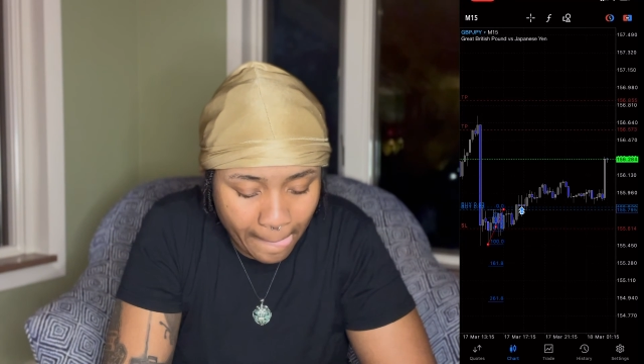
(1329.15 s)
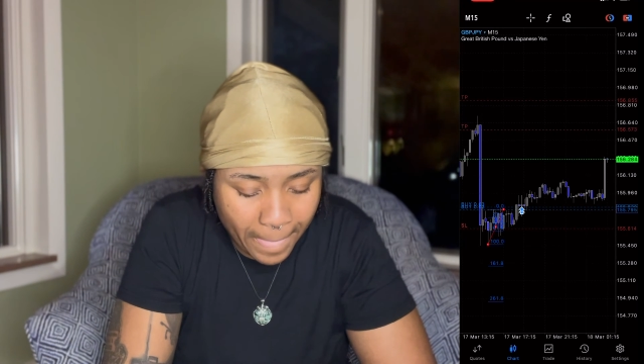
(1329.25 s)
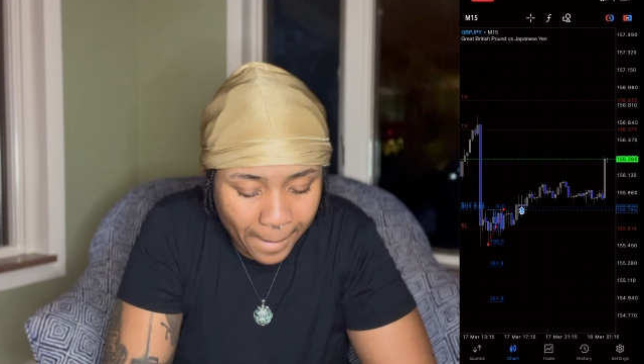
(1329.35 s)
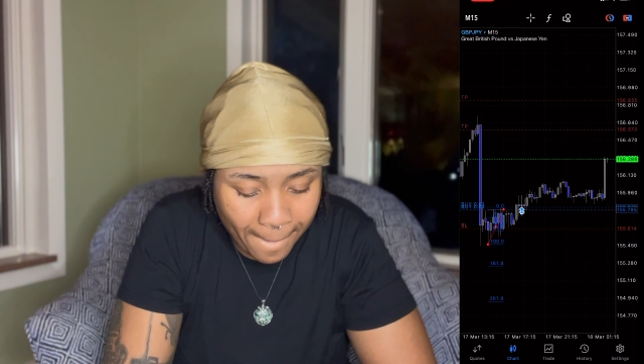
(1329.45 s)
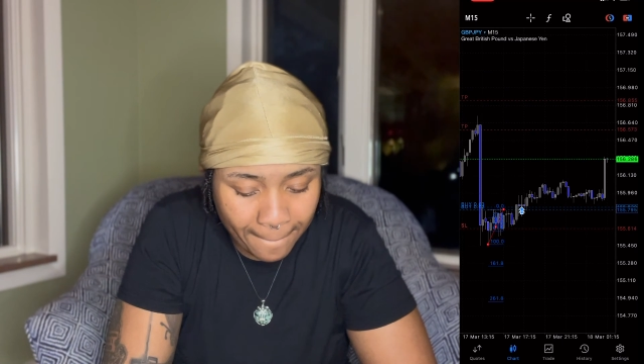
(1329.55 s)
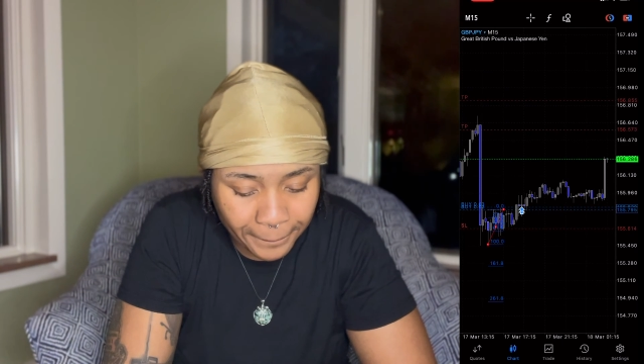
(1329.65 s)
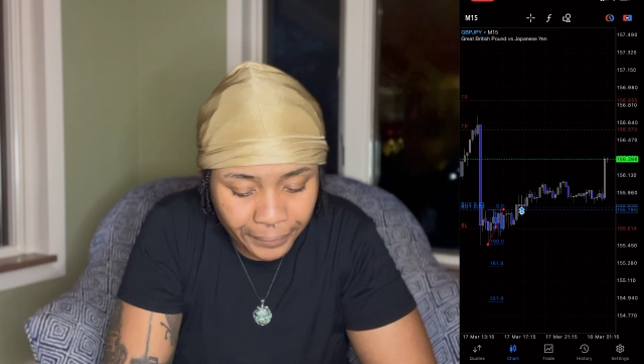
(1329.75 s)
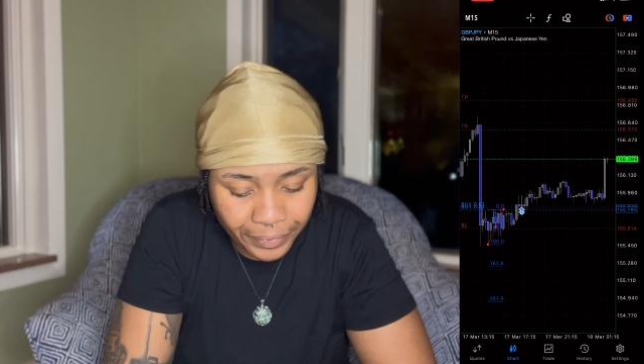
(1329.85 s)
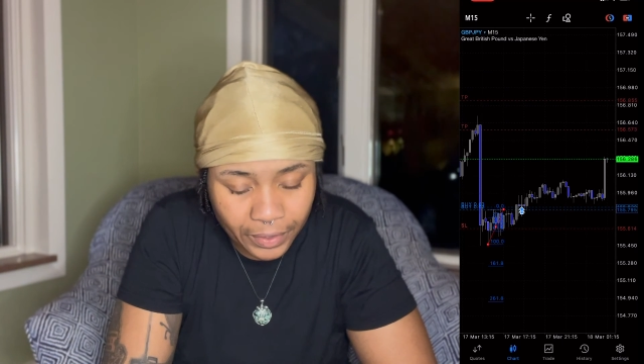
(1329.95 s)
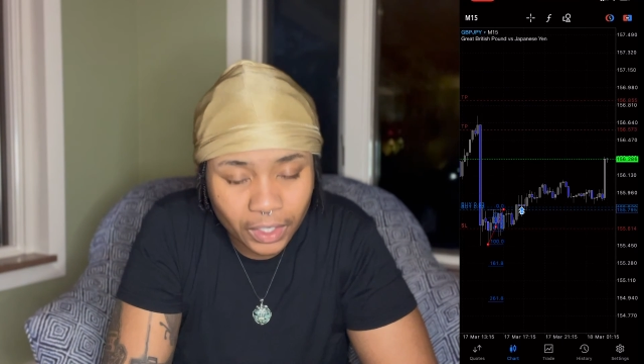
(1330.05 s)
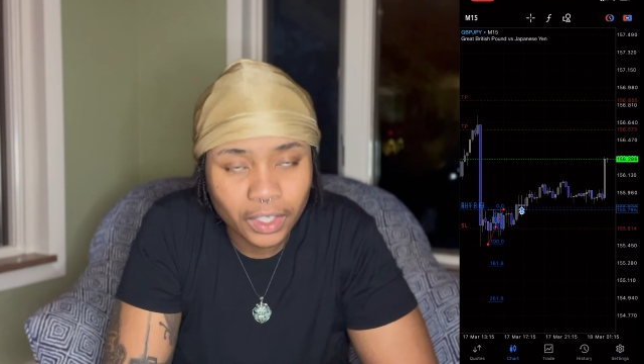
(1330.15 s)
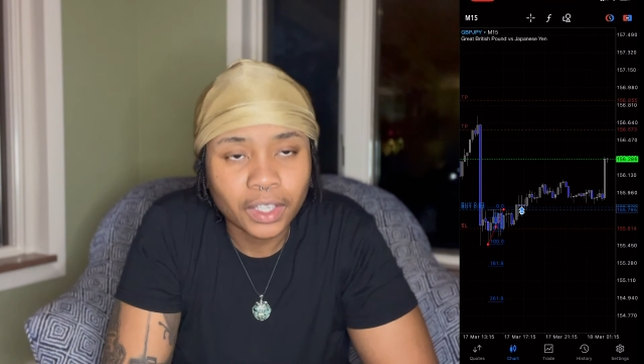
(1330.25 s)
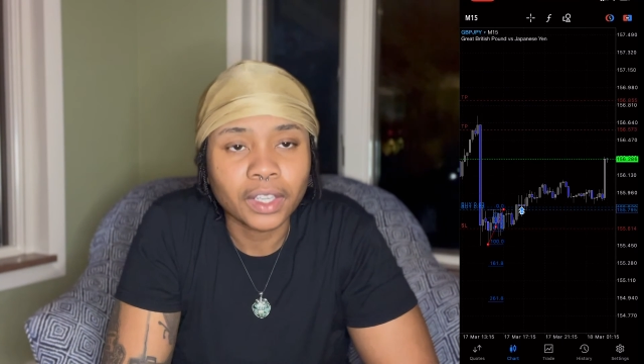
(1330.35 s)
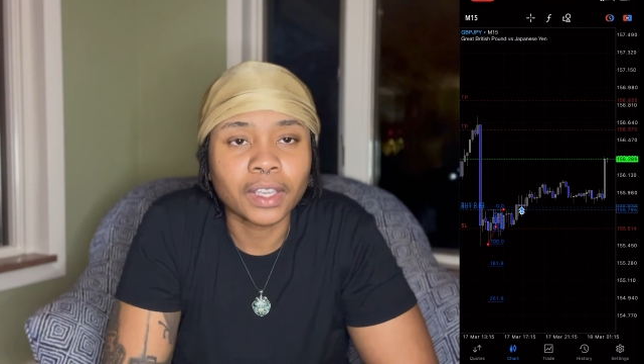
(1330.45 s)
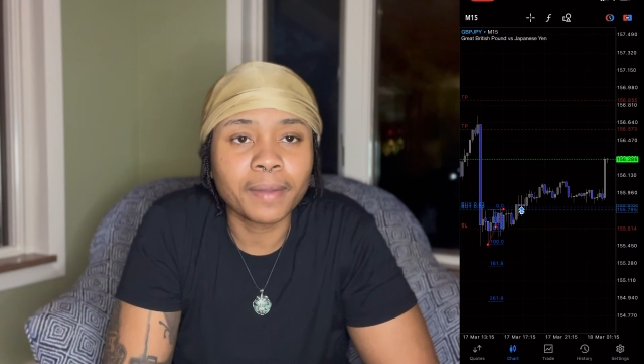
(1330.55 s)

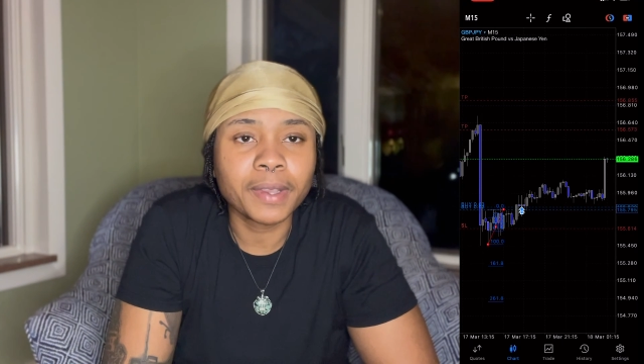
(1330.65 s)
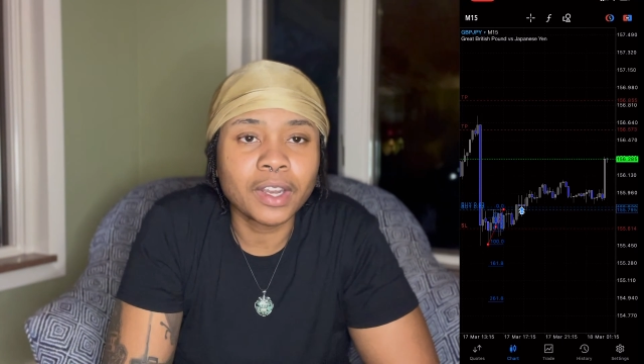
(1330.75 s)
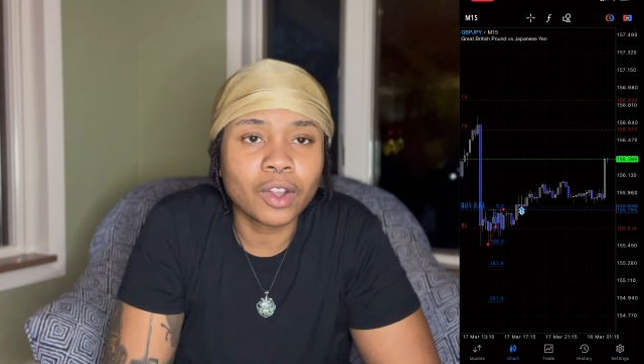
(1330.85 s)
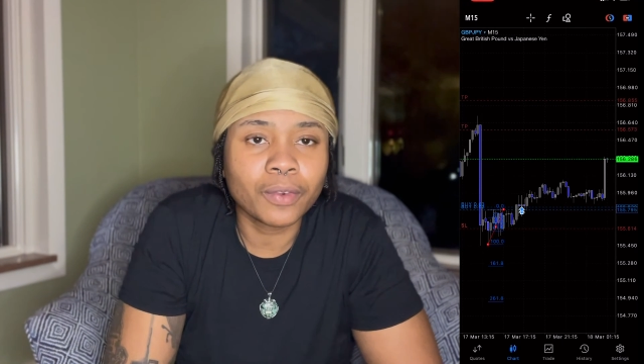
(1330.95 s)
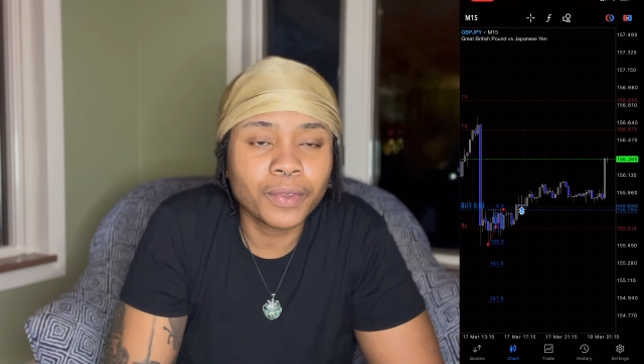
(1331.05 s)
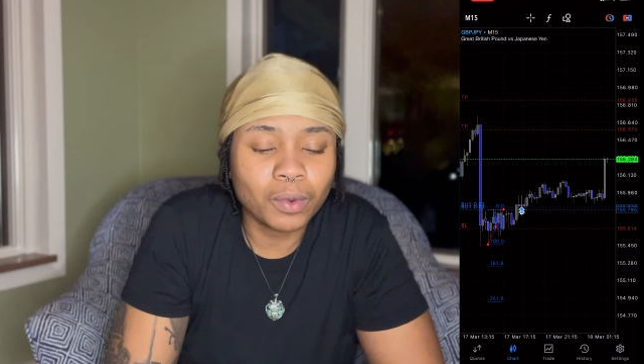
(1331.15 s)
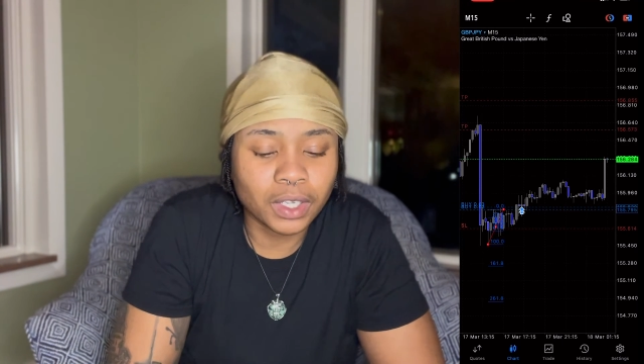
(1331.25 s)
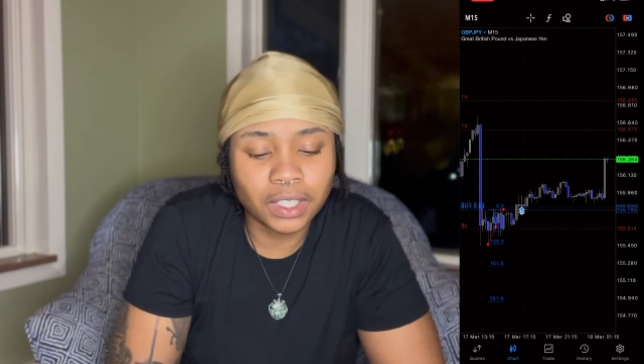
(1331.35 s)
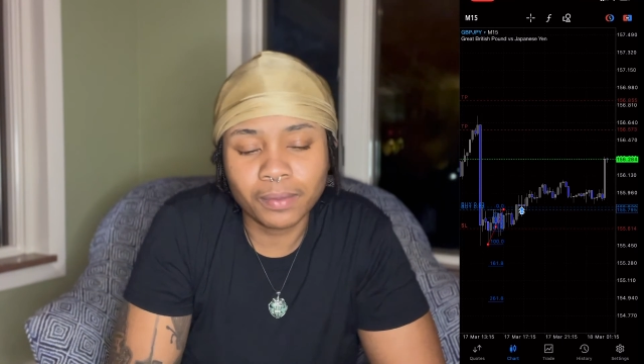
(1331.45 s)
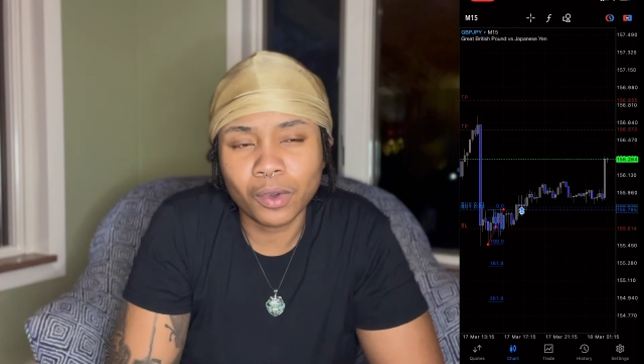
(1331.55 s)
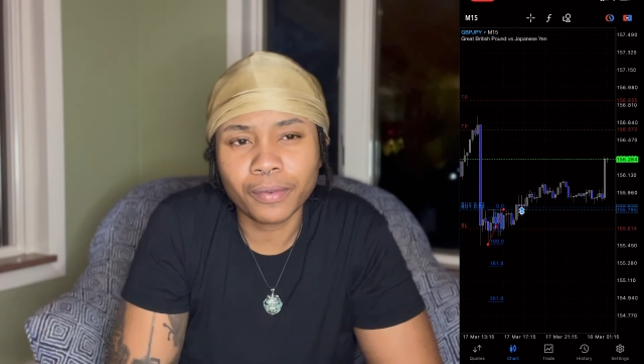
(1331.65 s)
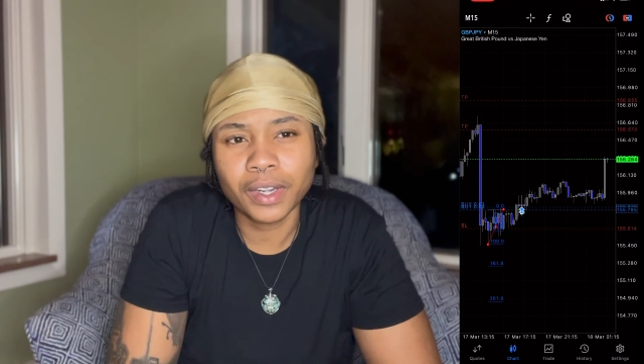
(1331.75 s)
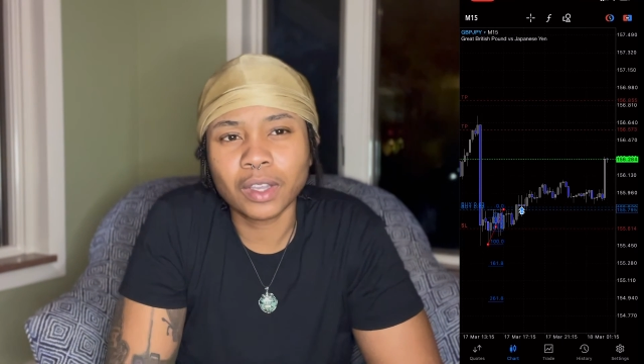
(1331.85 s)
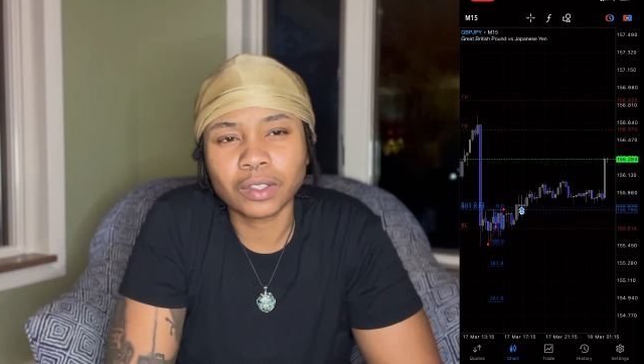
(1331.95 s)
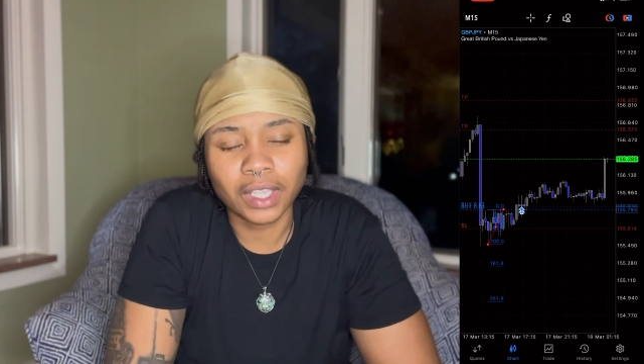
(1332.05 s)
Let me know if you want to see more
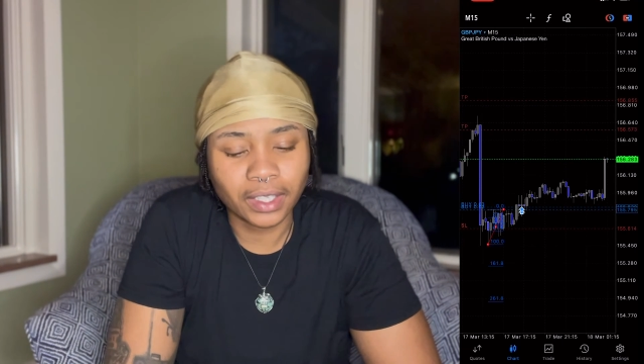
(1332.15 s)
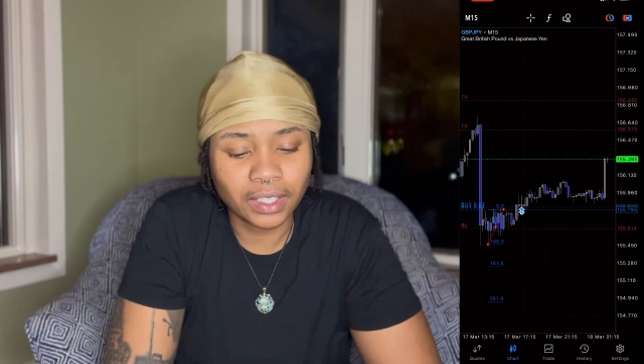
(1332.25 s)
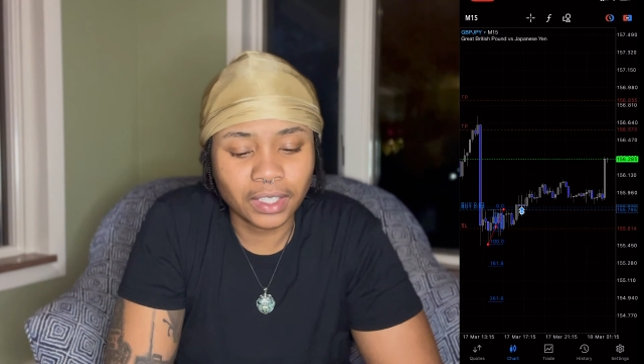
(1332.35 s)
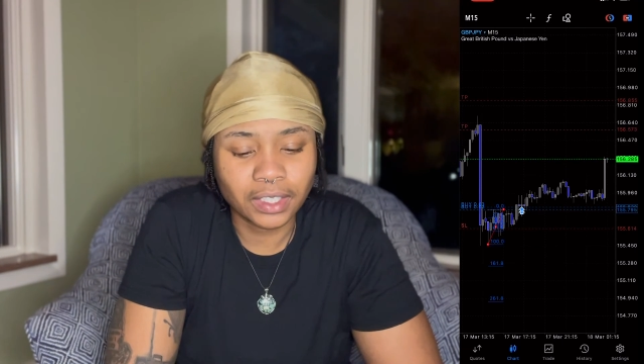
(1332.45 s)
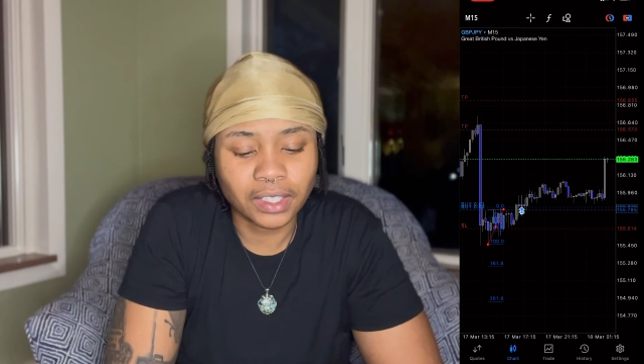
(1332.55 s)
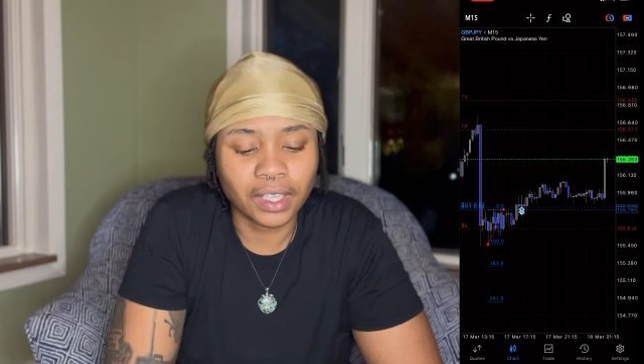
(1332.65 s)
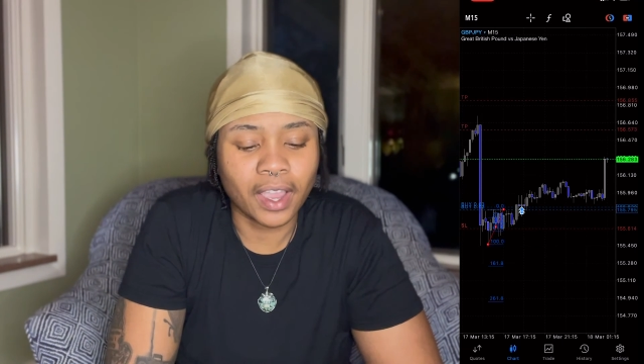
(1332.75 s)
videos like this.